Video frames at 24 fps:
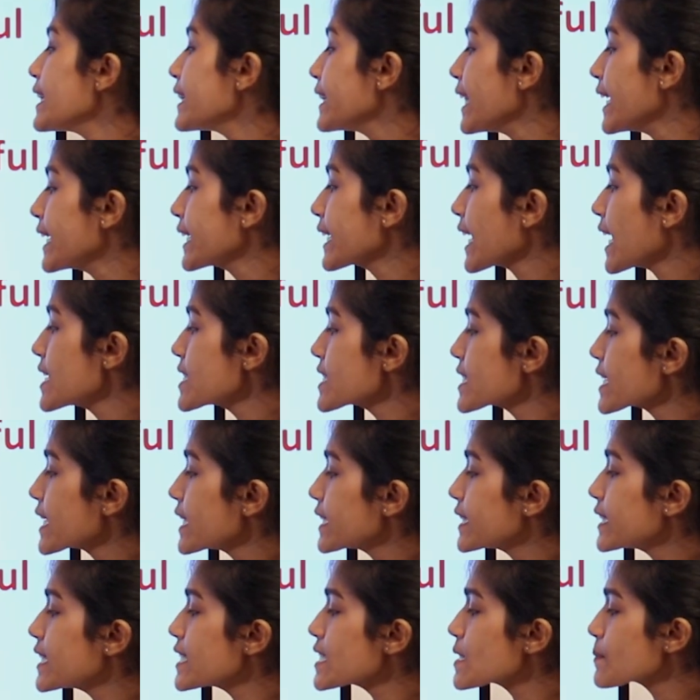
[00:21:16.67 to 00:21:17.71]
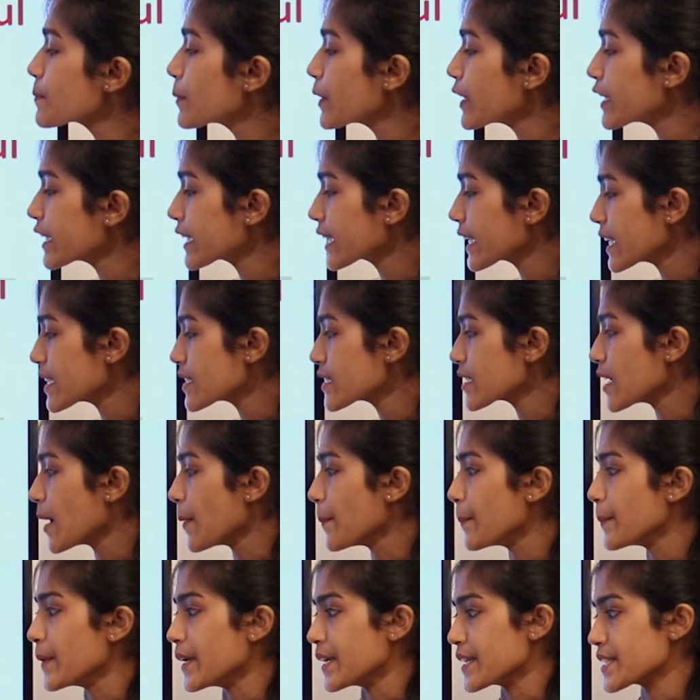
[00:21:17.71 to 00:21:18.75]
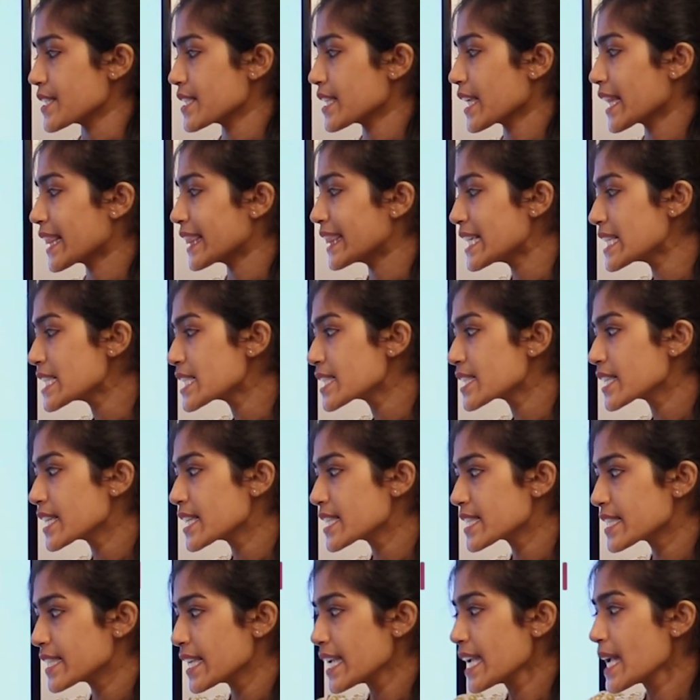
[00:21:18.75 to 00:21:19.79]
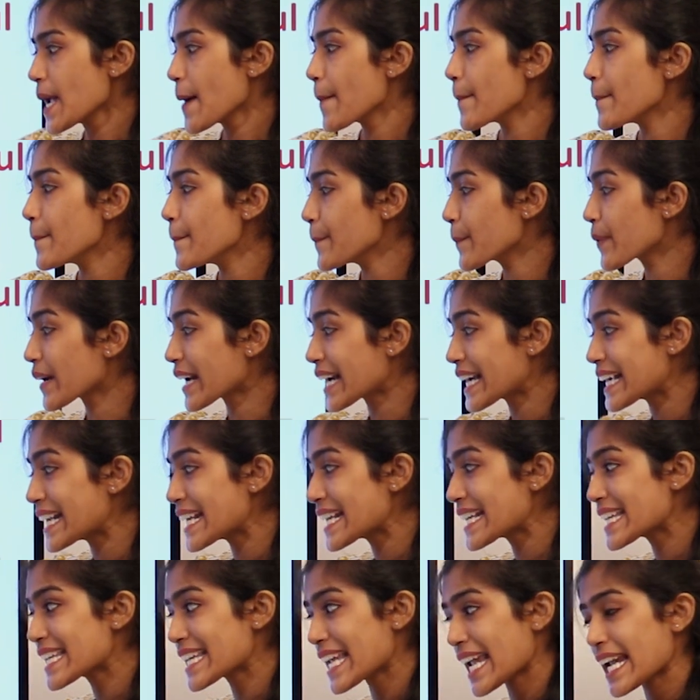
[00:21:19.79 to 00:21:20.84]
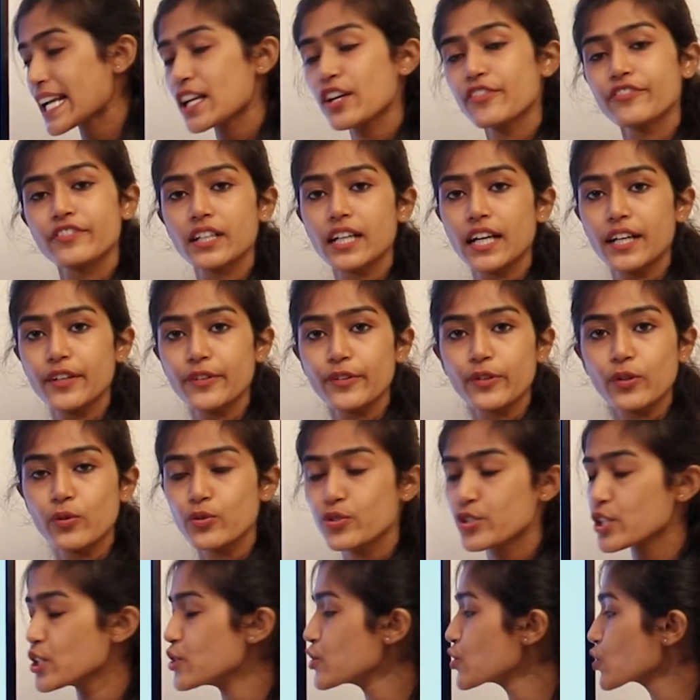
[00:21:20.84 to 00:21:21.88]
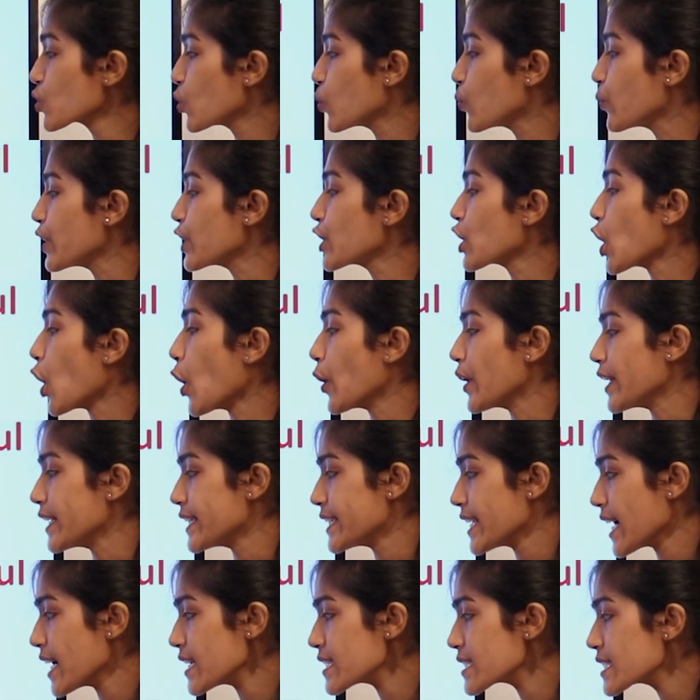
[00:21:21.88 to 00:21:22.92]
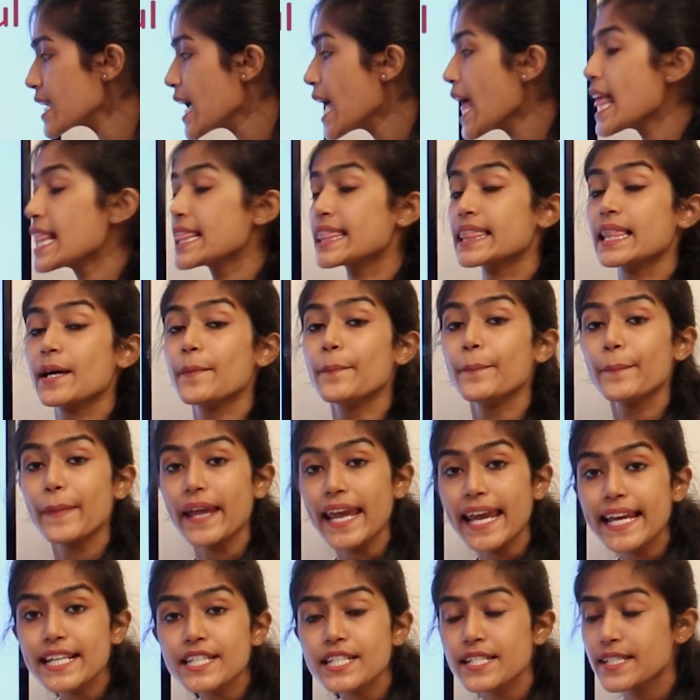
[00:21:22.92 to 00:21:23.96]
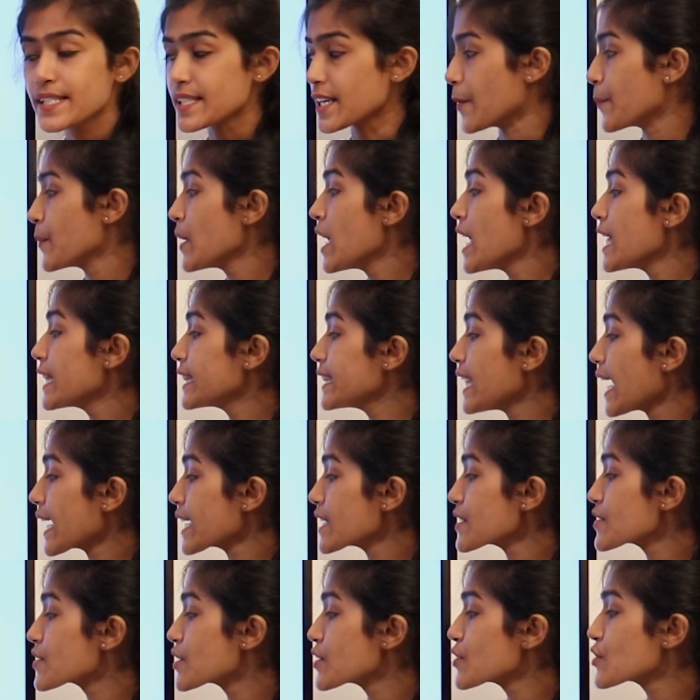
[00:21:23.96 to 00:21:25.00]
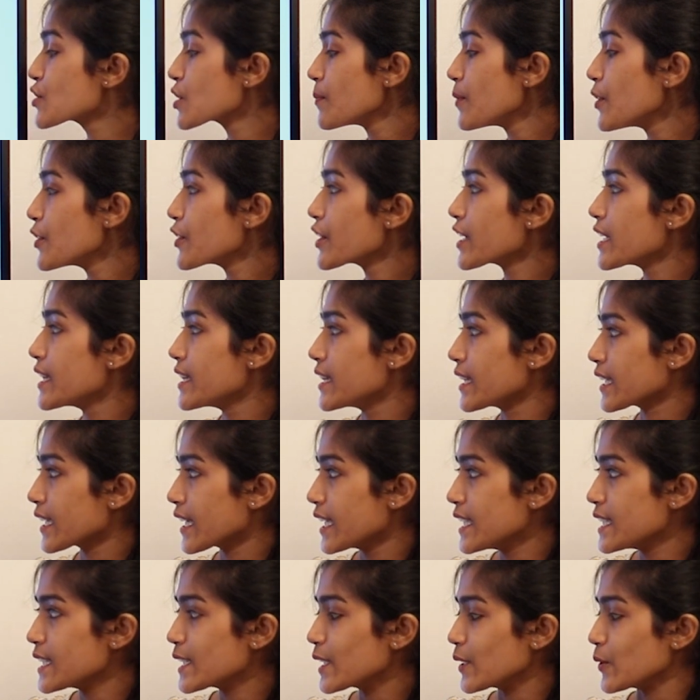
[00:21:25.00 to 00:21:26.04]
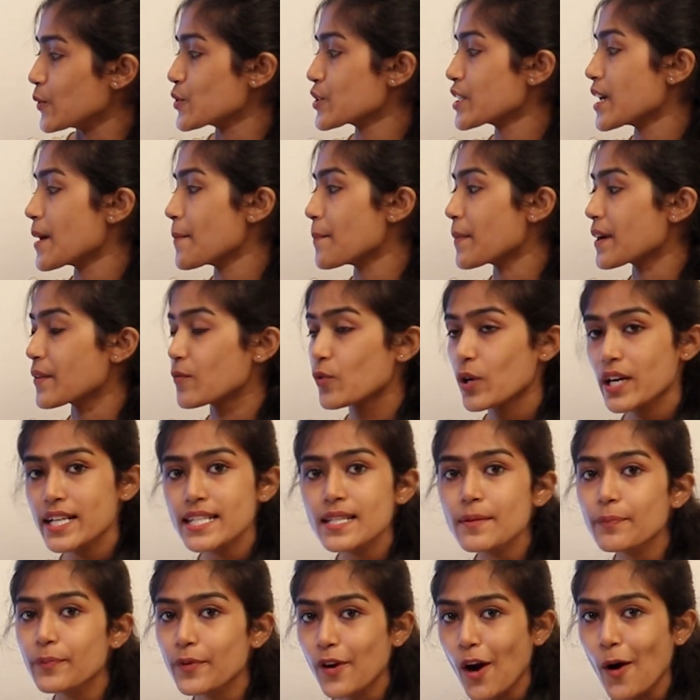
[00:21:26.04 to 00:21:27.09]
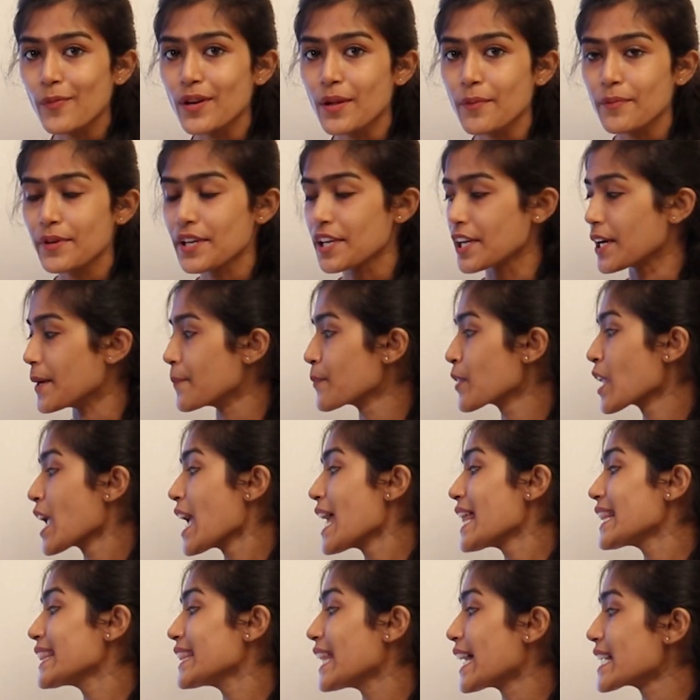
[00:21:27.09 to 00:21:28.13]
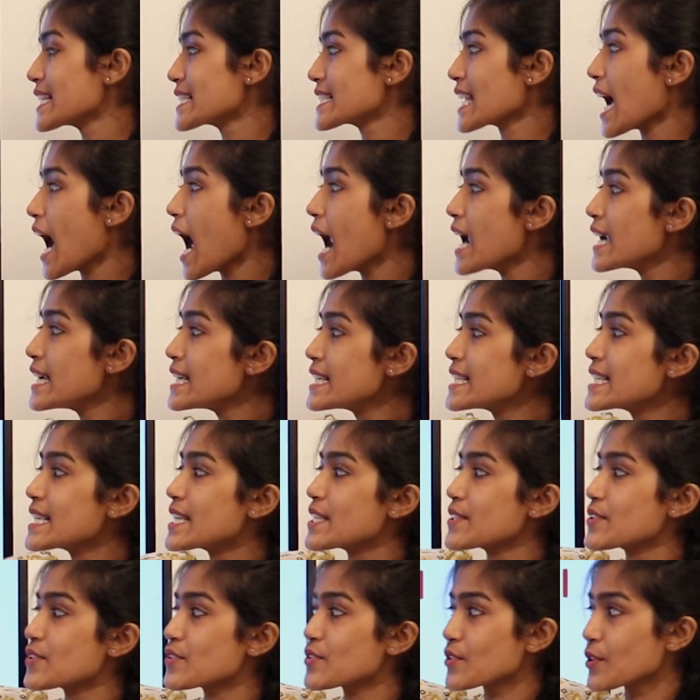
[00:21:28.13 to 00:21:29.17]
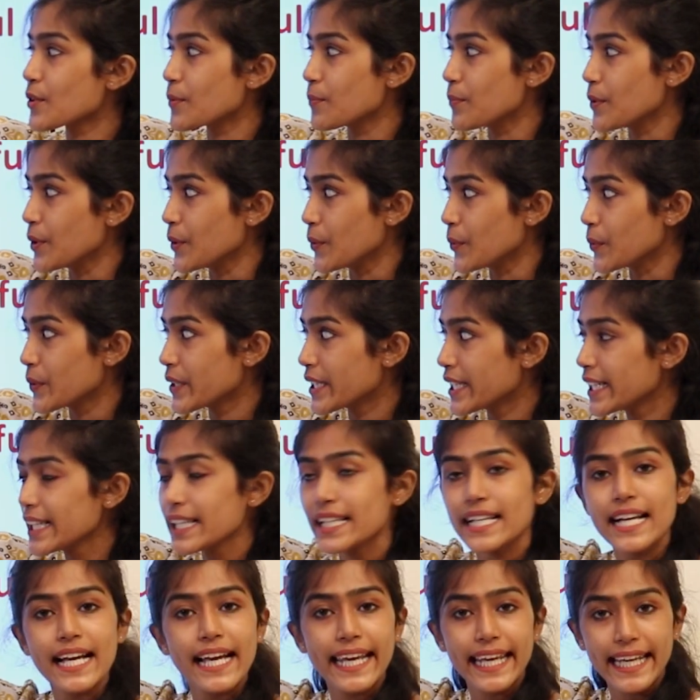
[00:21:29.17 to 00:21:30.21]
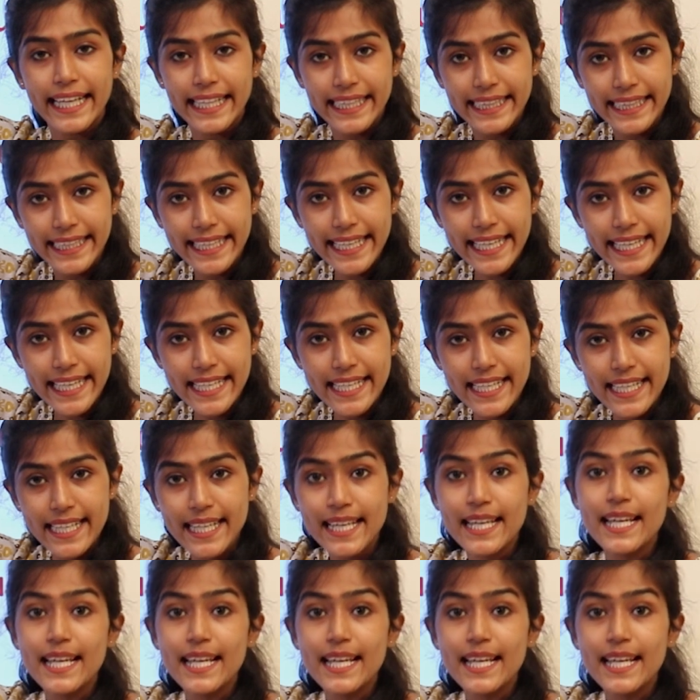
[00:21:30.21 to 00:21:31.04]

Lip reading: Then consider this particular term birds. This is the predicate of the conclusion. So, we call it as the major term that is distributed in the conclusion, but what is the problem here? That is undistributed in the